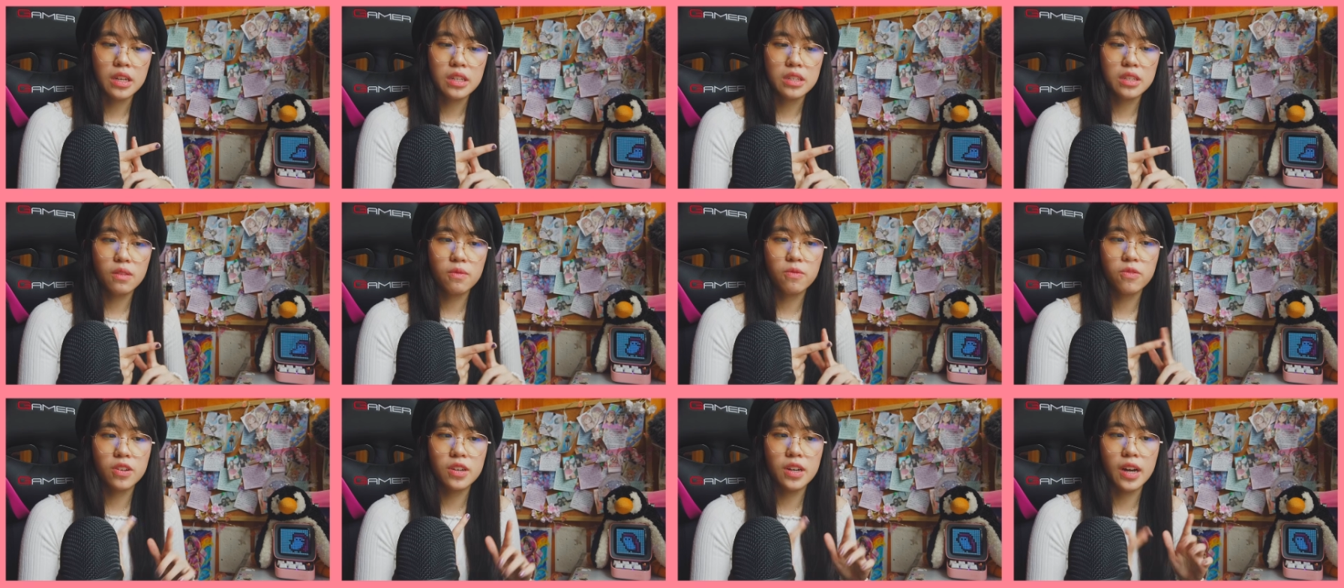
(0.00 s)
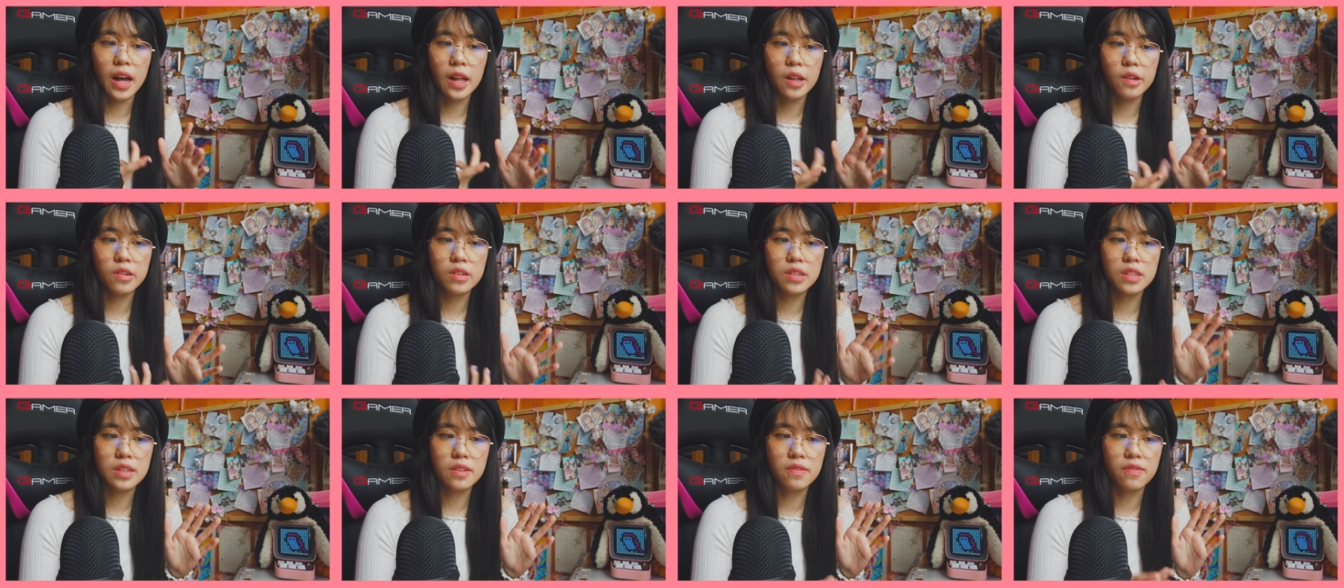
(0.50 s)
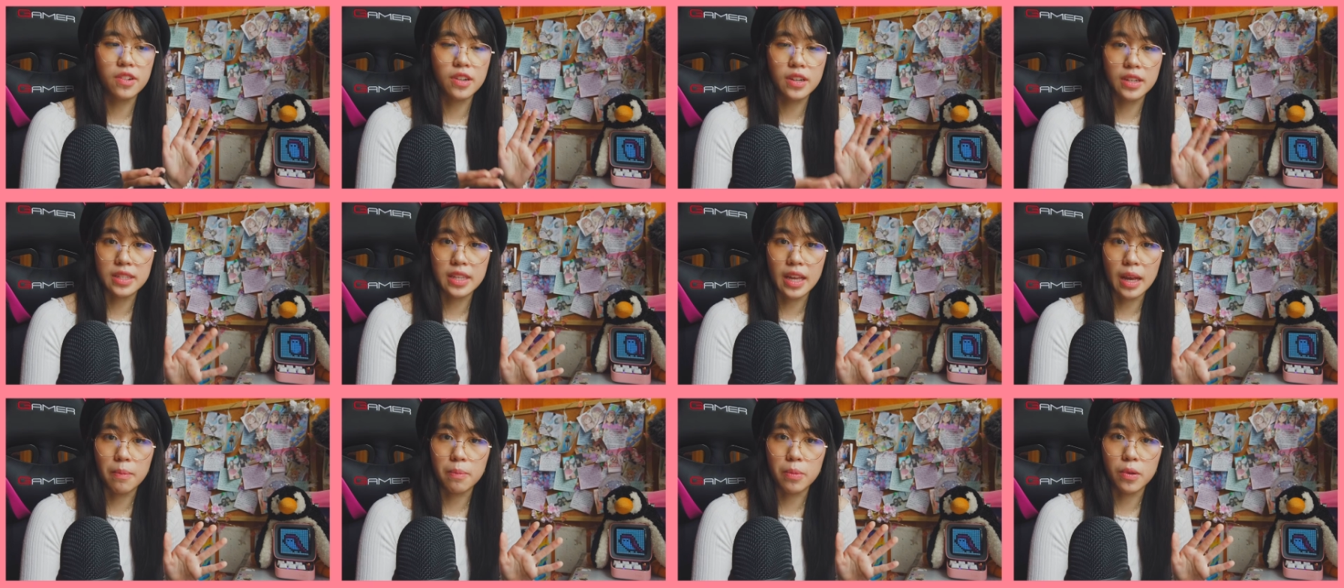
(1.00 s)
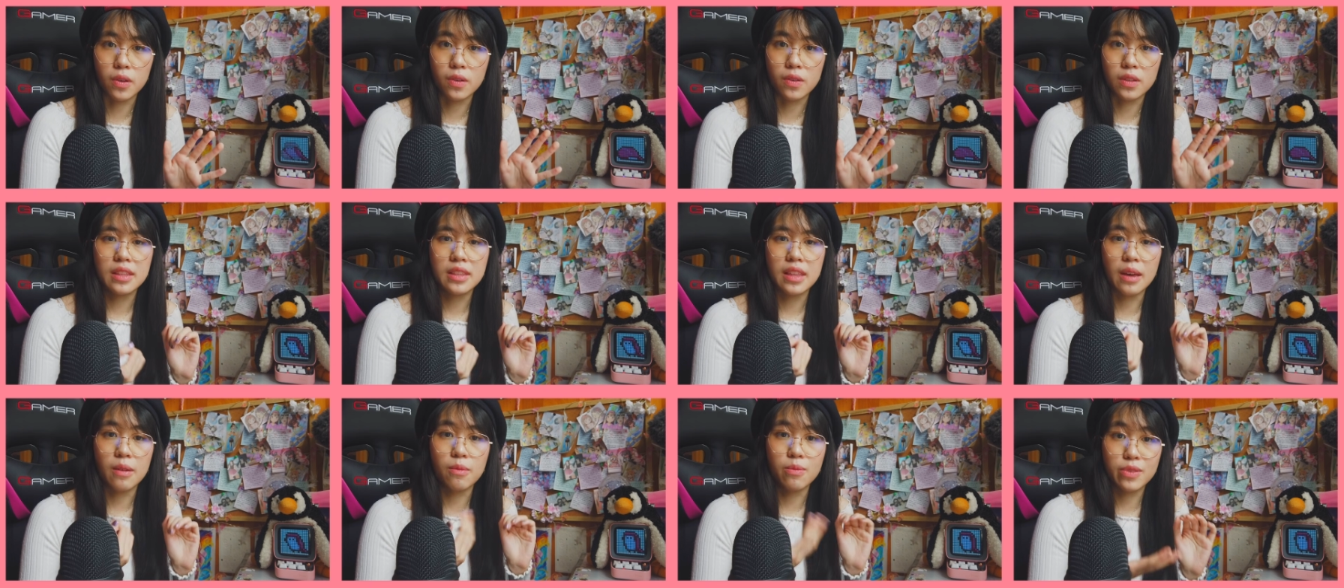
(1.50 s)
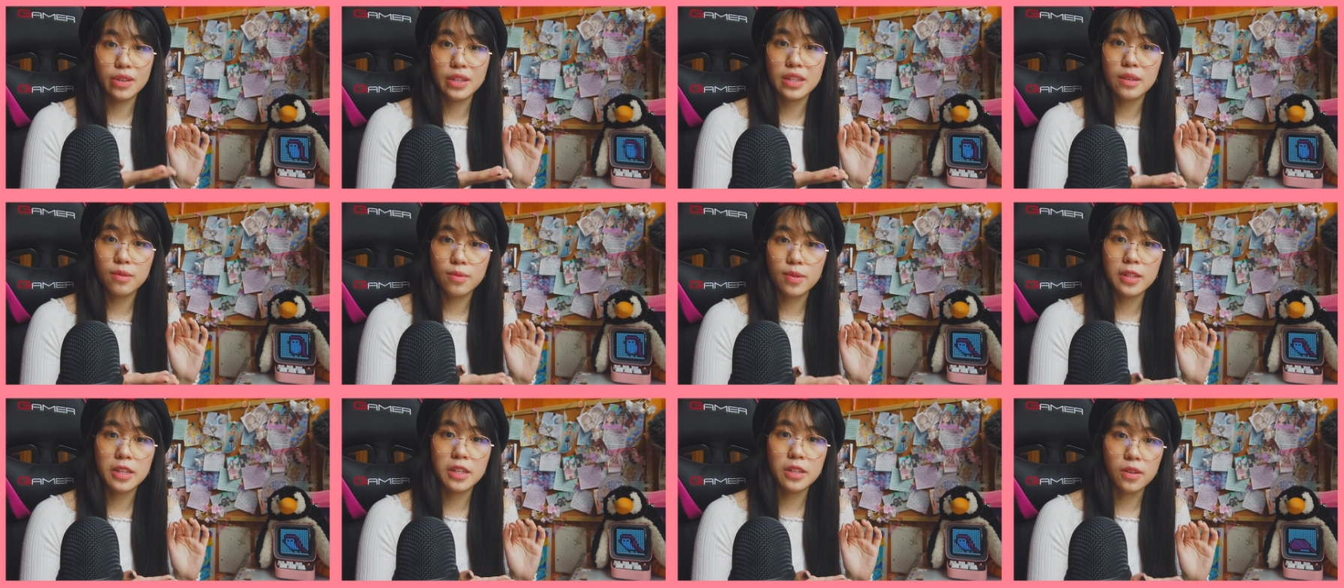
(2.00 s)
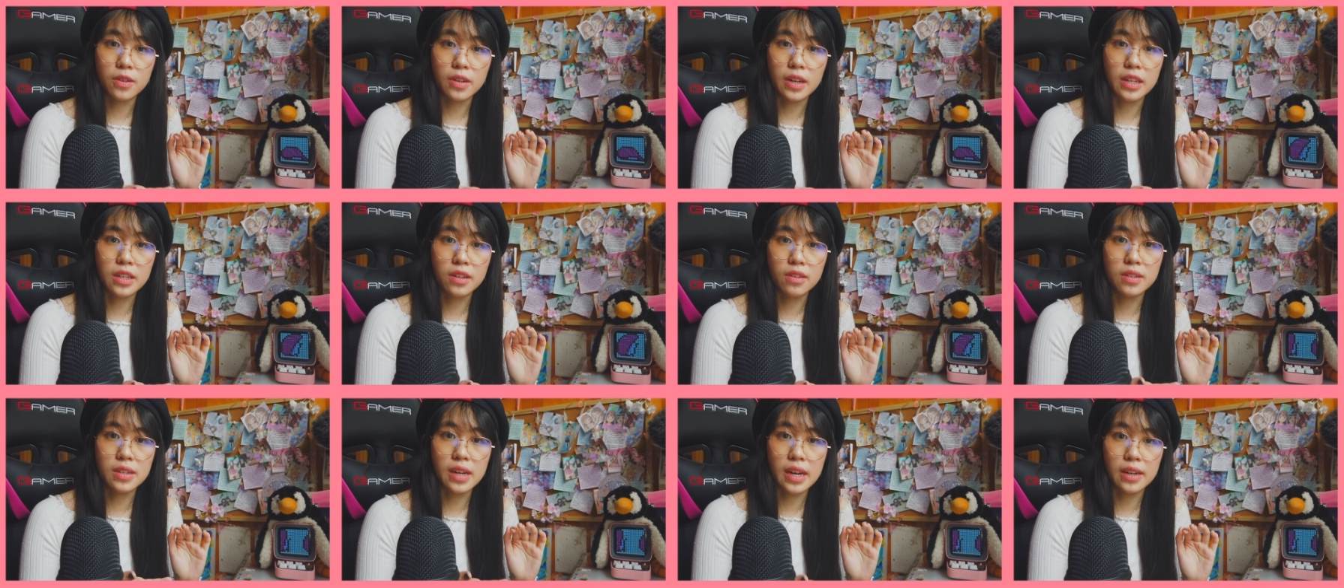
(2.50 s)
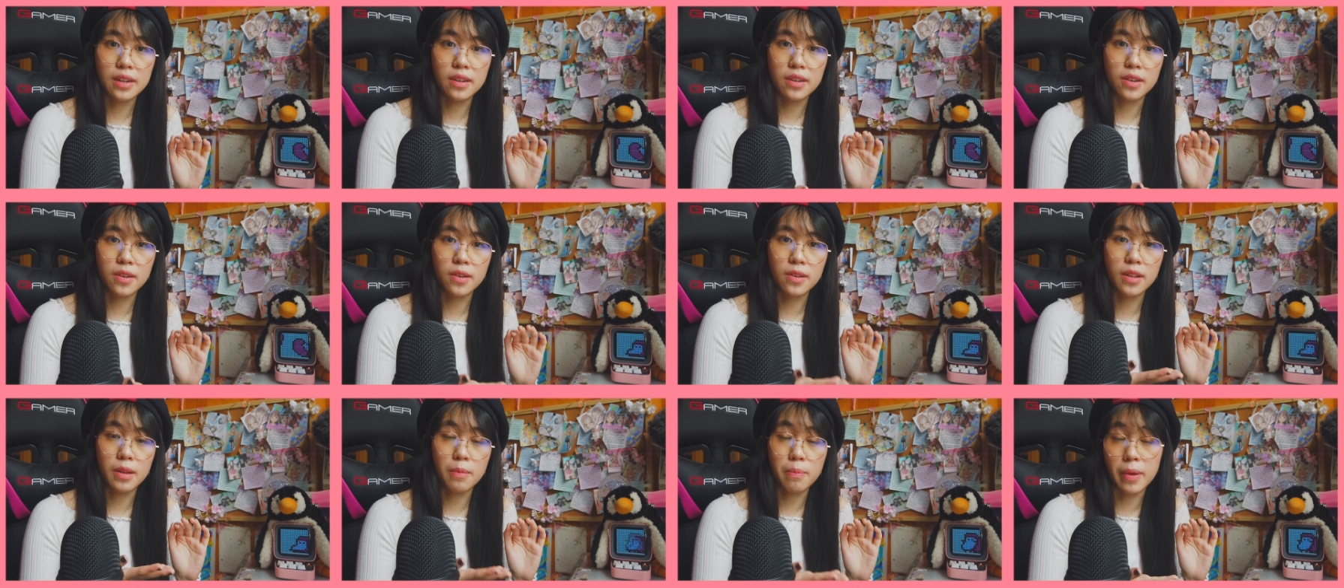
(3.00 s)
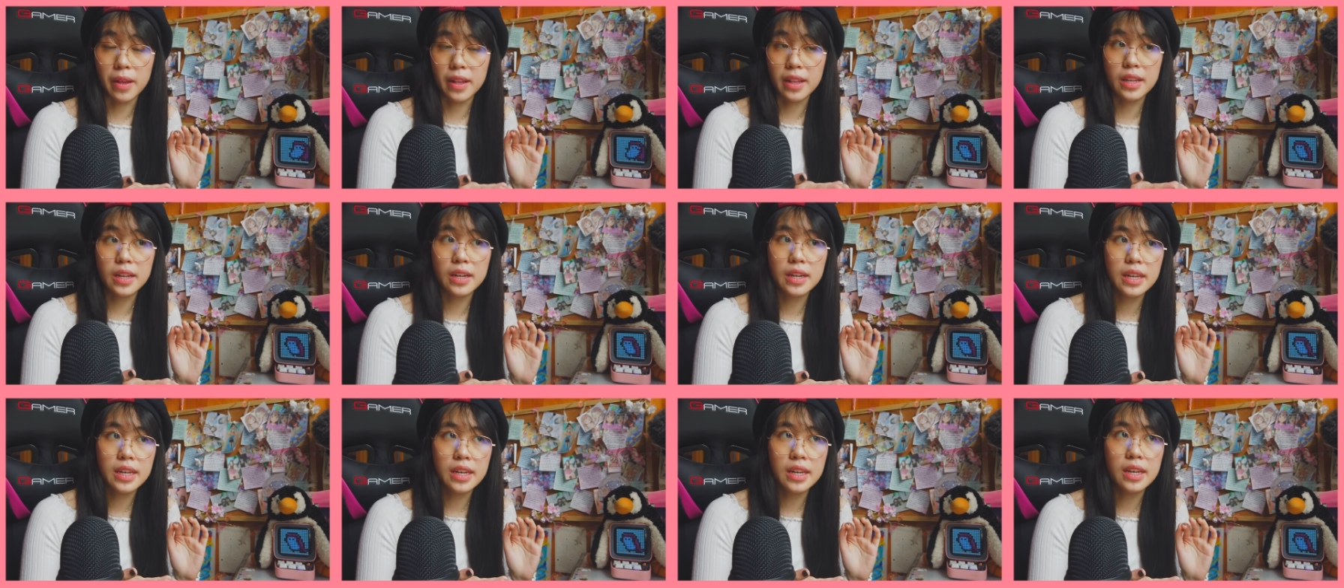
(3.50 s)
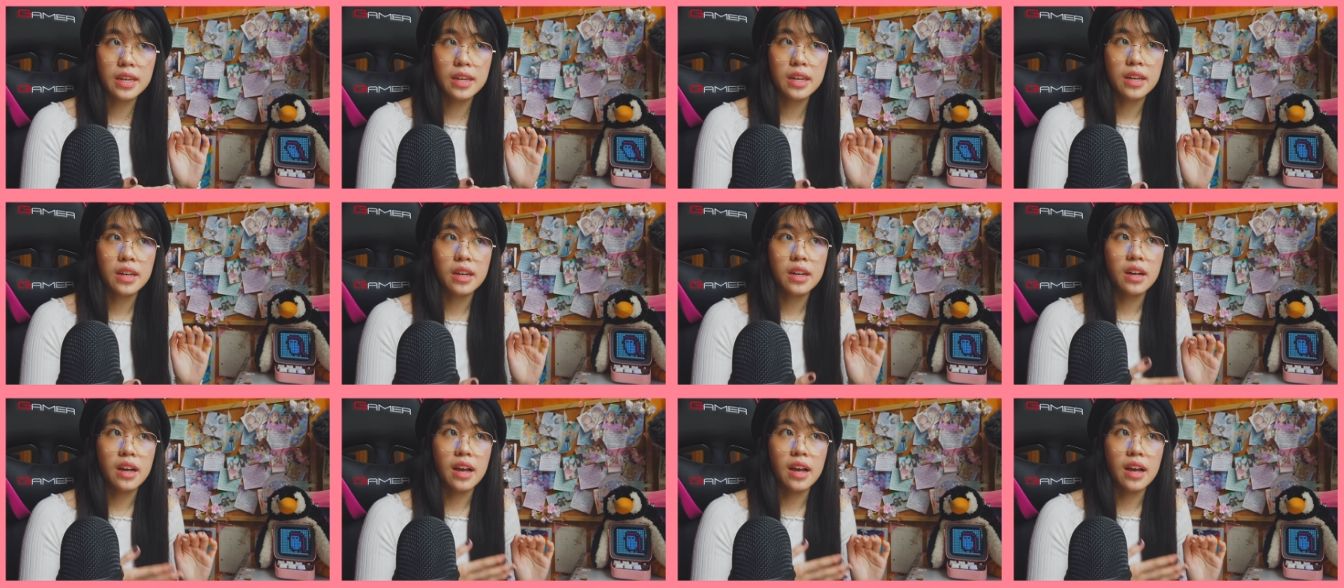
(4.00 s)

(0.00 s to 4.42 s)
So for Calarts, for example, they really look at your technical ability,